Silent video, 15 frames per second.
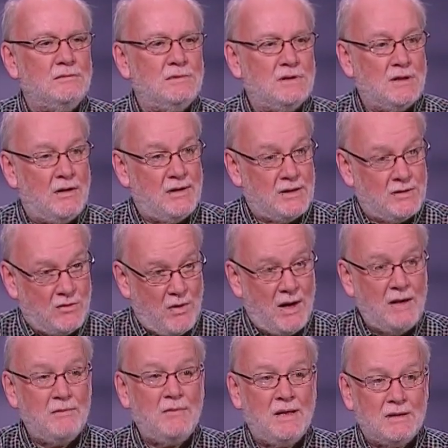So it's
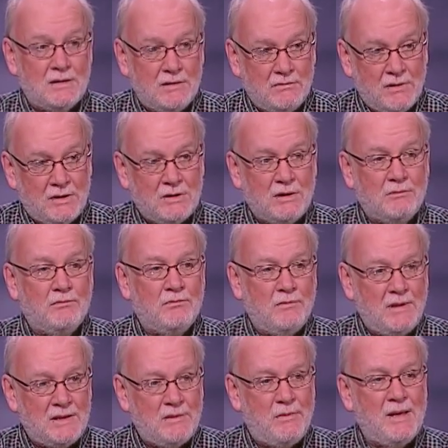quite a, it's a, it's a,
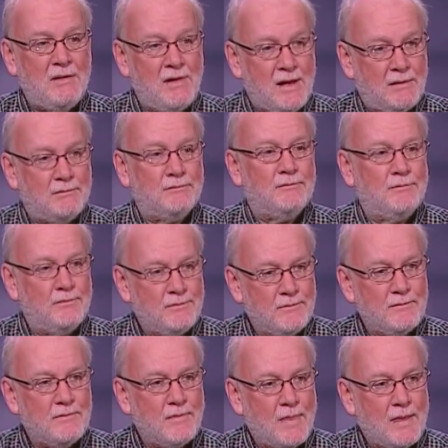it's a big thing. And
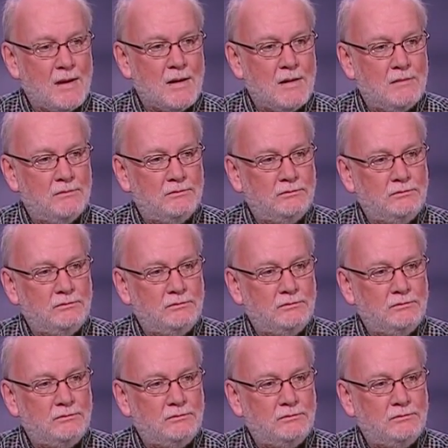what are the rules